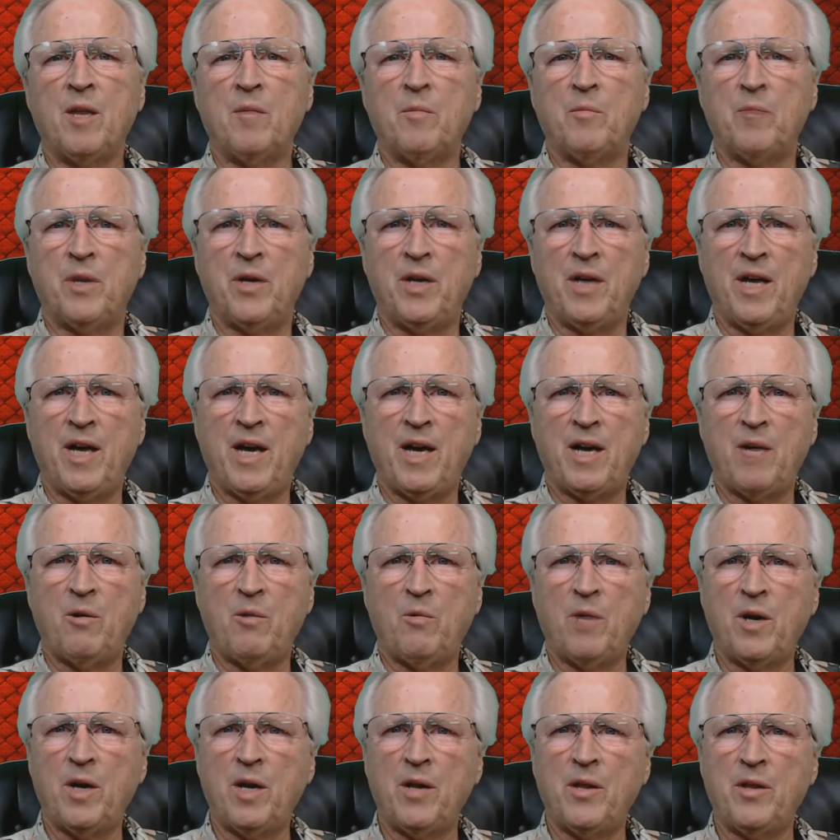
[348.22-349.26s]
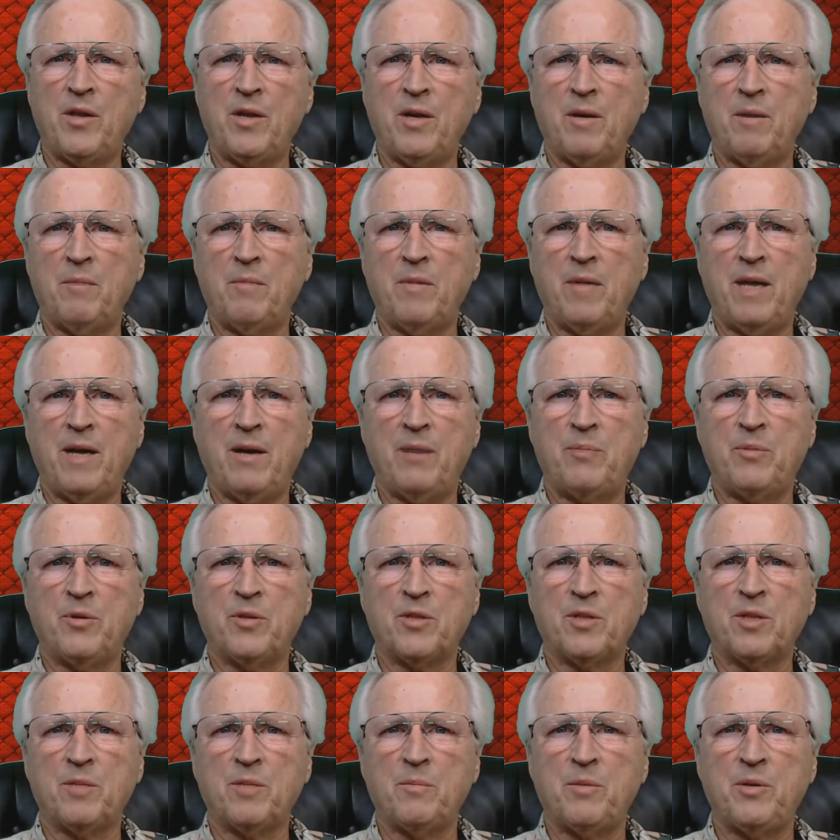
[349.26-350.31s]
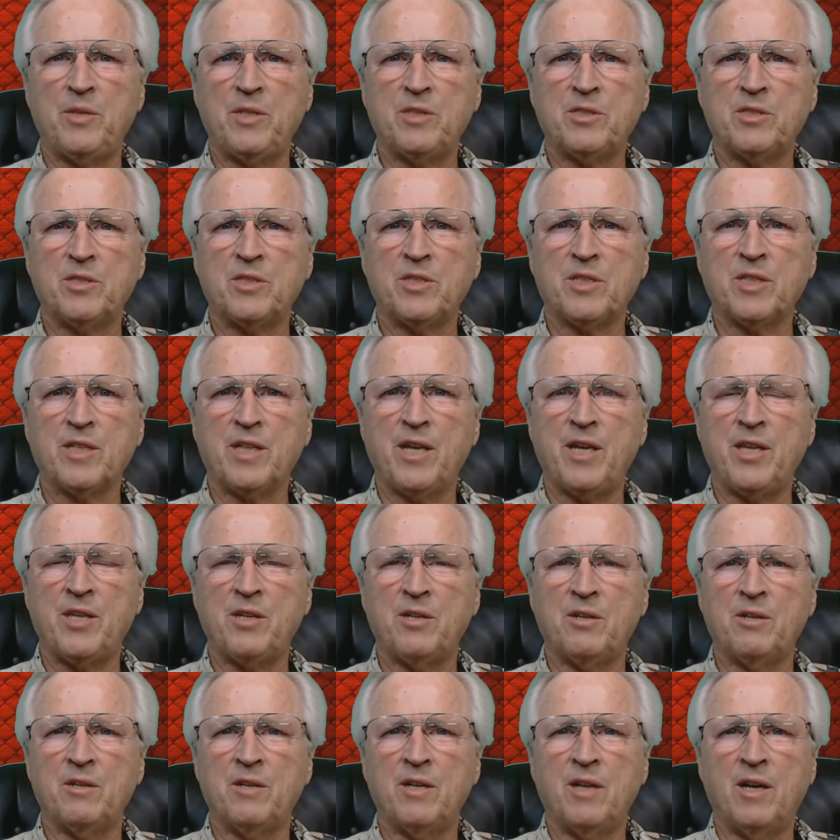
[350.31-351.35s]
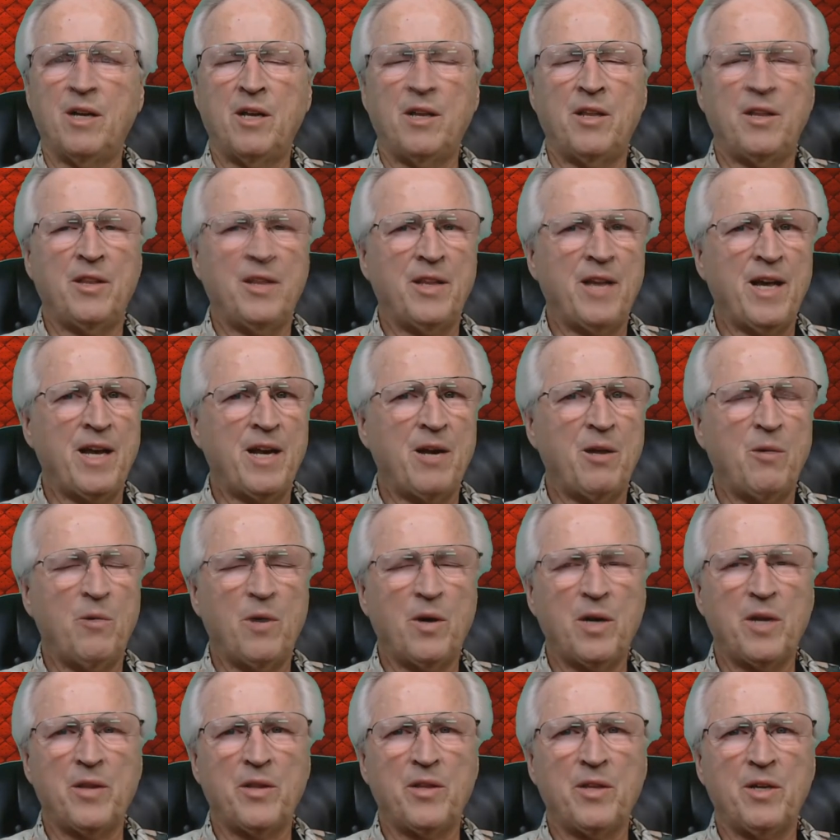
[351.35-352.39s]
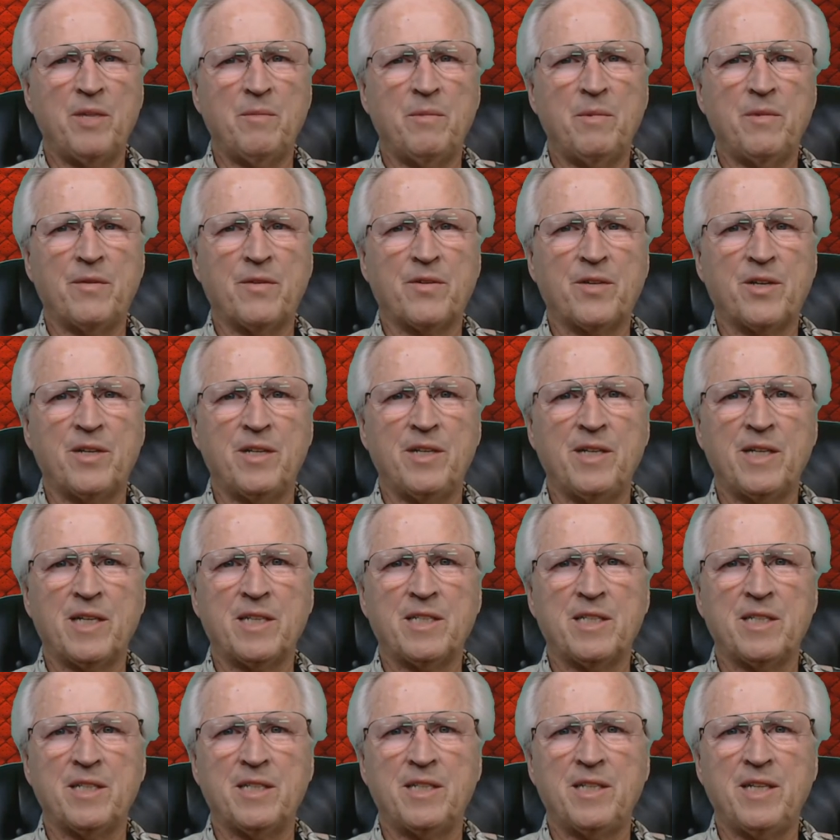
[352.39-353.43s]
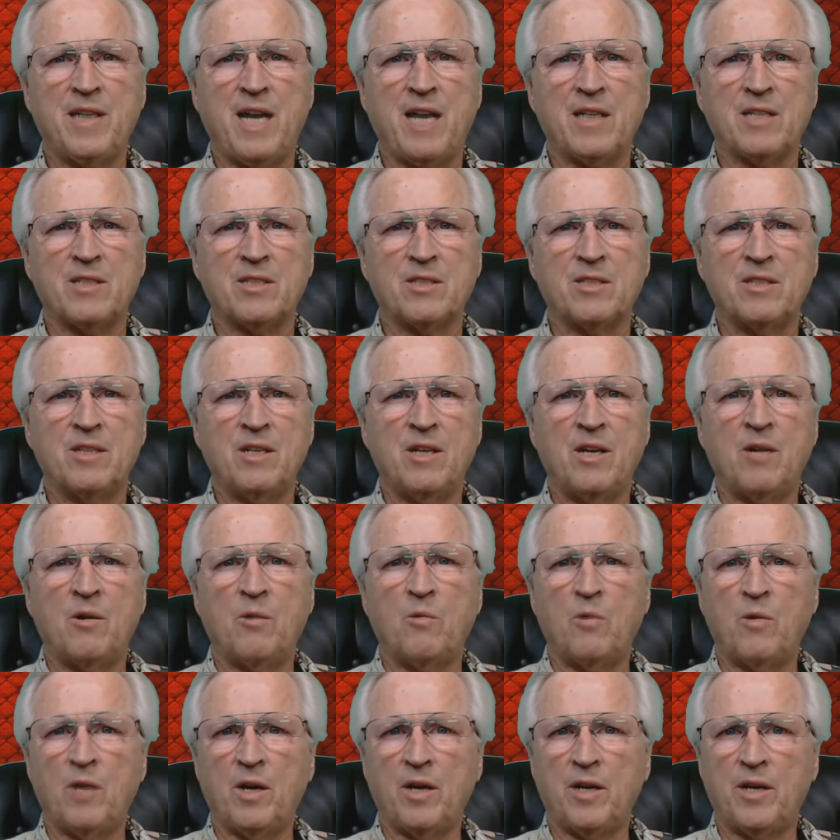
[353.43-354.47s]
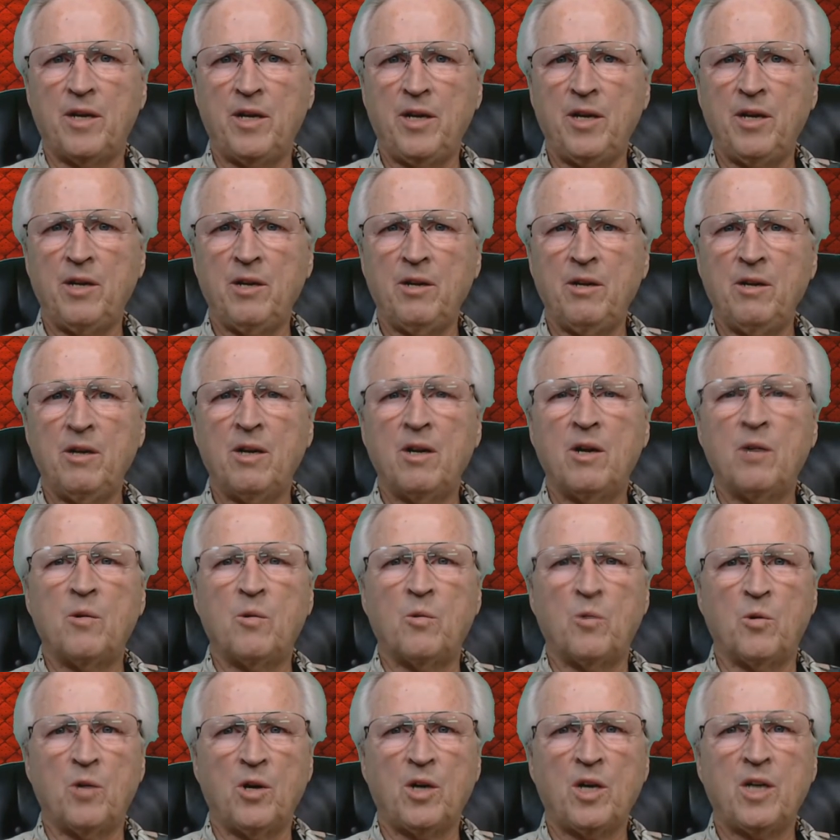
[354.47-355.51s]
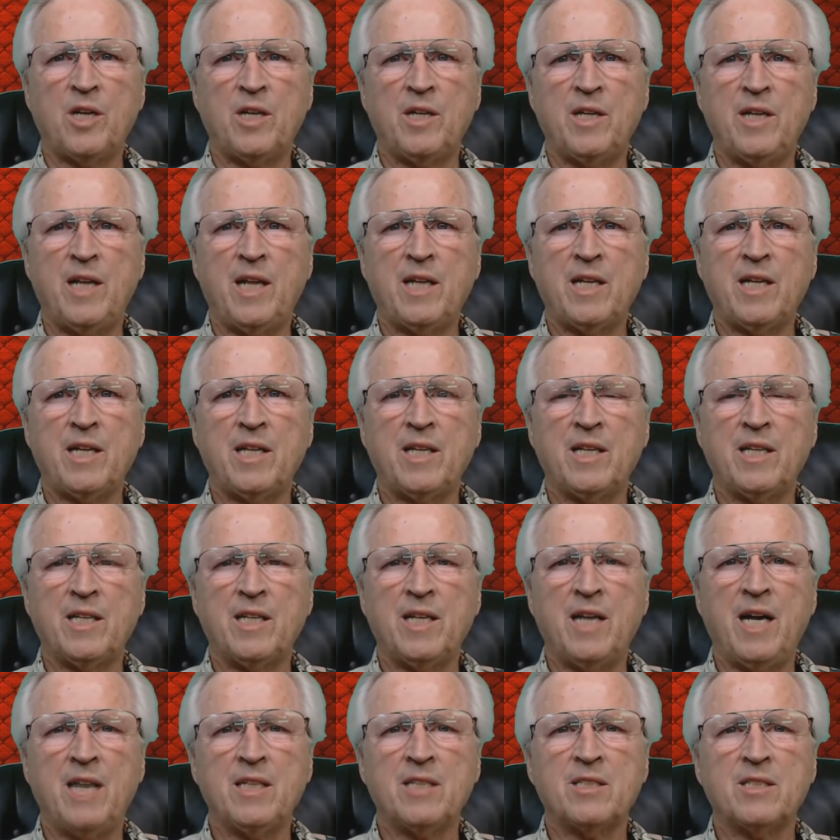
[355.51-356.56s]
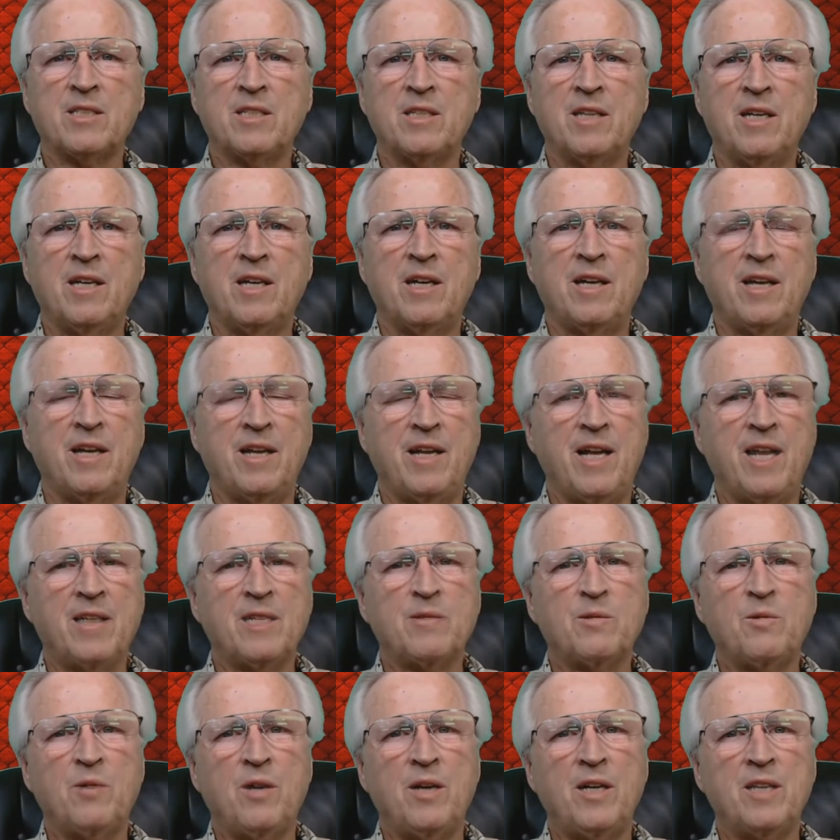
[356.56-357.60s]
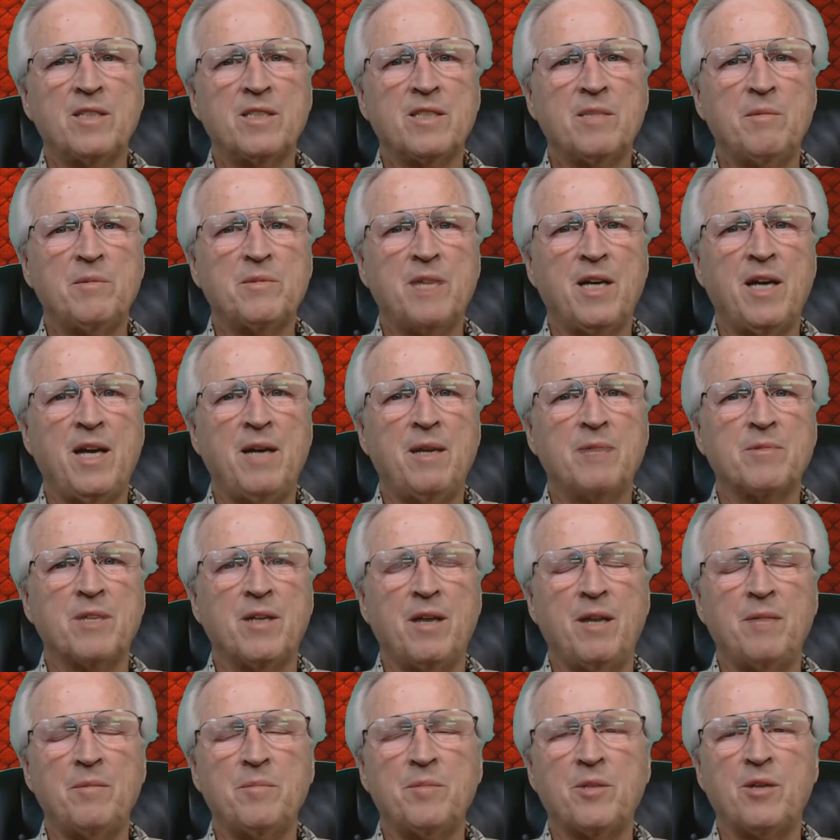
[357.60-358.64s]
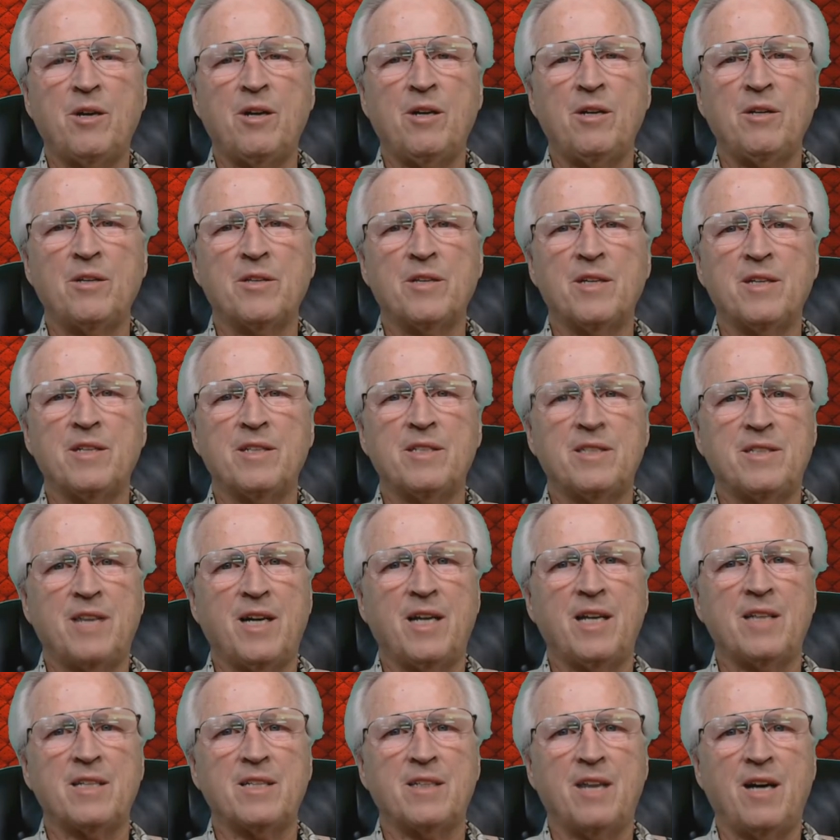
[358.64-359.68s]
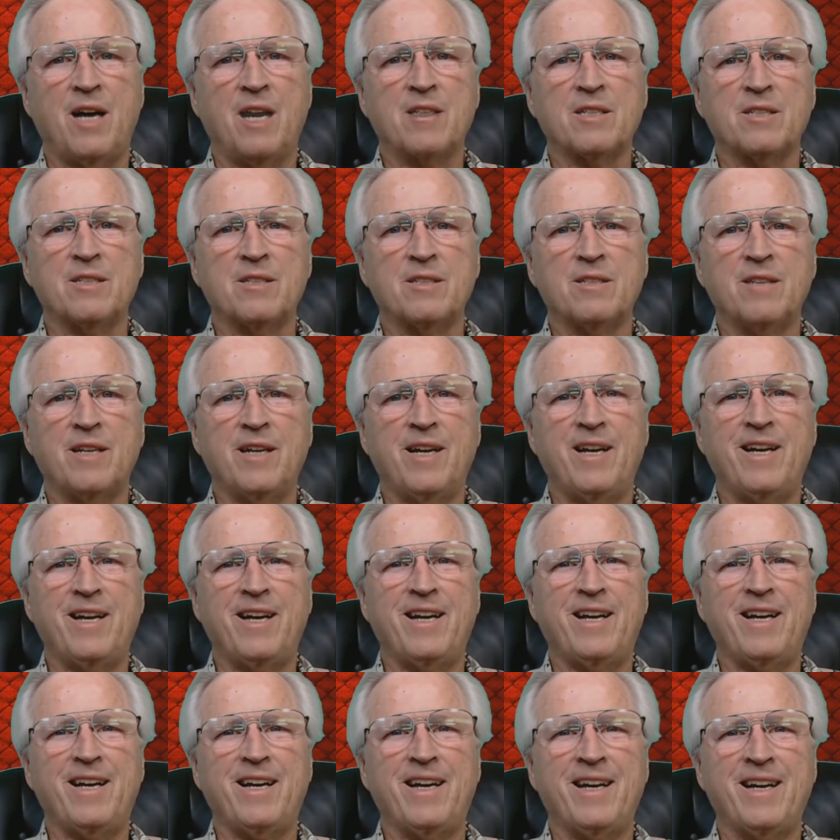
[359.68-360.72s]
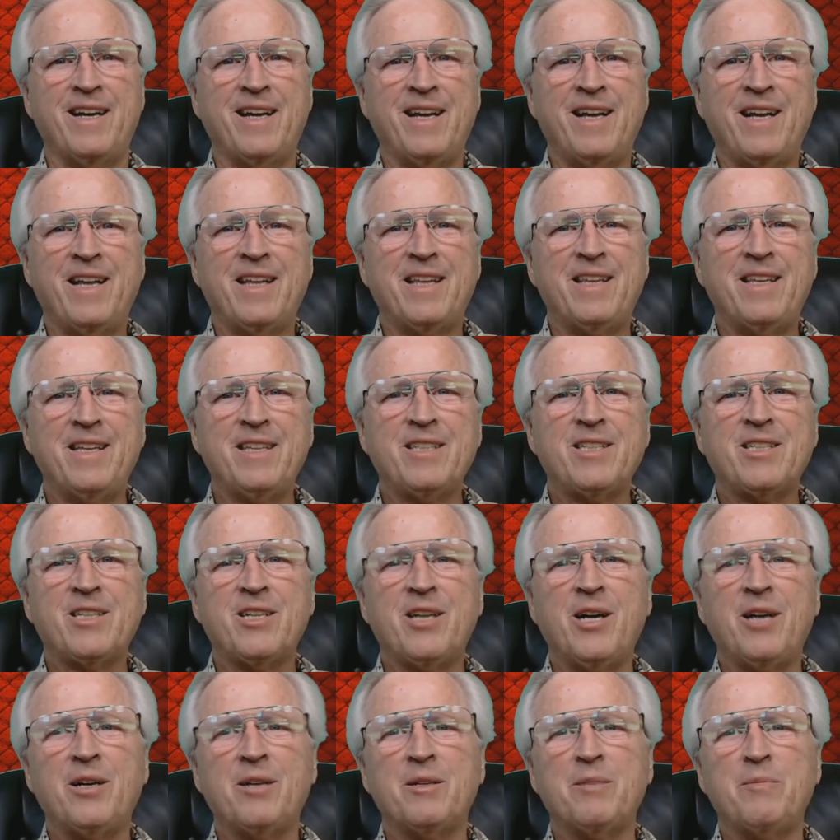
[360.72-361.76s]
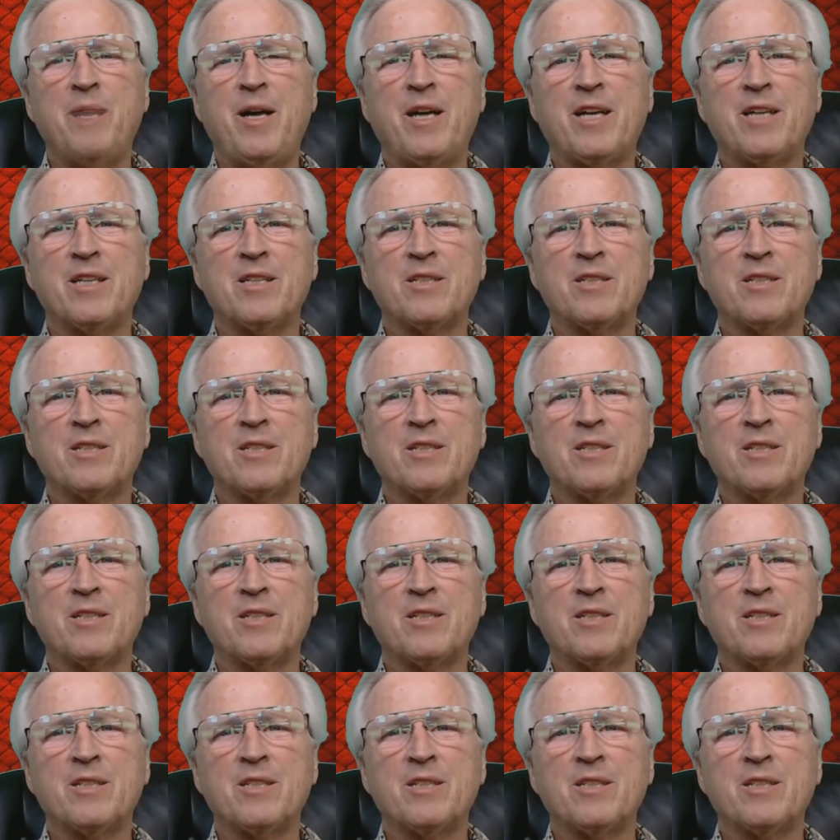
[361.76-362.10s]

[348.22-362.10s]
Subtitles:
but not a one of them have put the pieces together. Not a one of them have connected the dots. Well, here we're connecting the dots, and that's why sometimes I'm called the dot doctor. This started back in